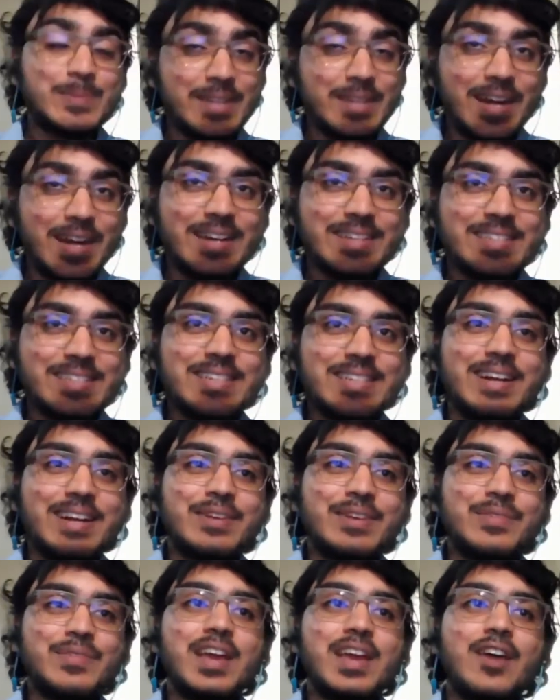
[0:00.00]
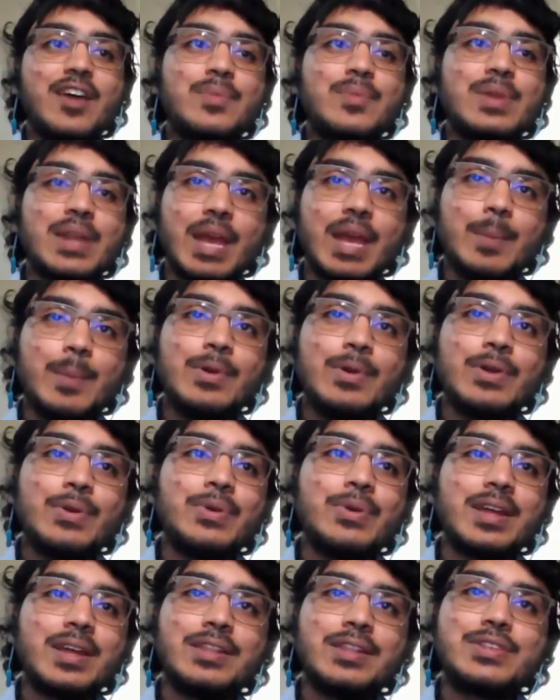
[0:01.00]
been ours that we have been able
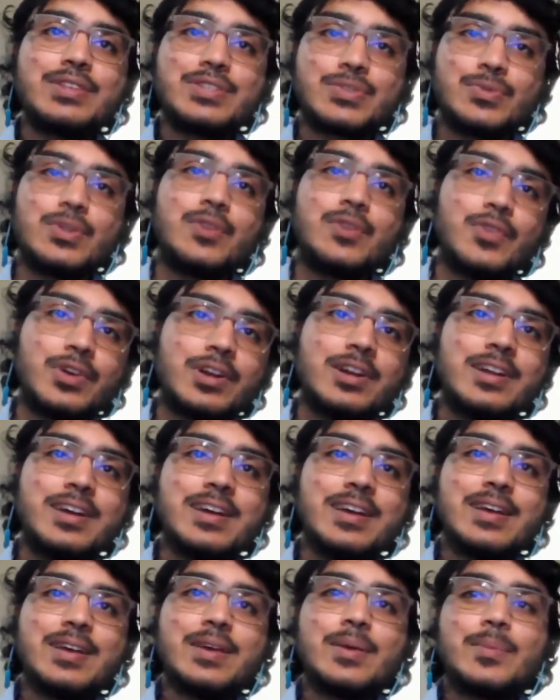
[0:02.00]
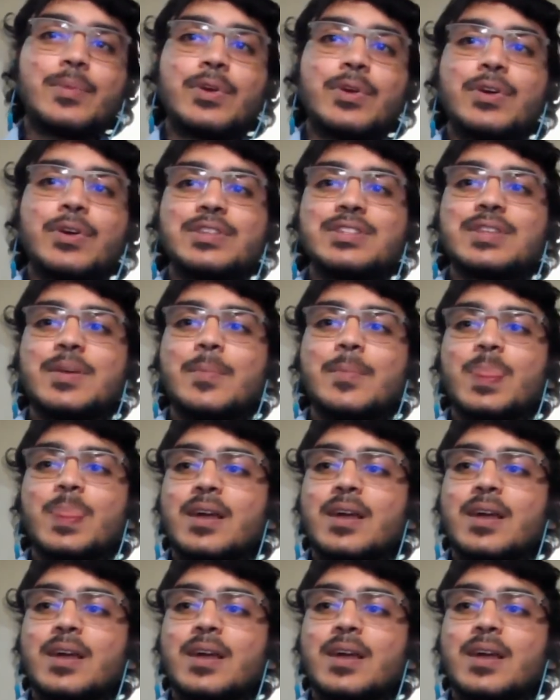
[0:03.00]
to tell this to the world, because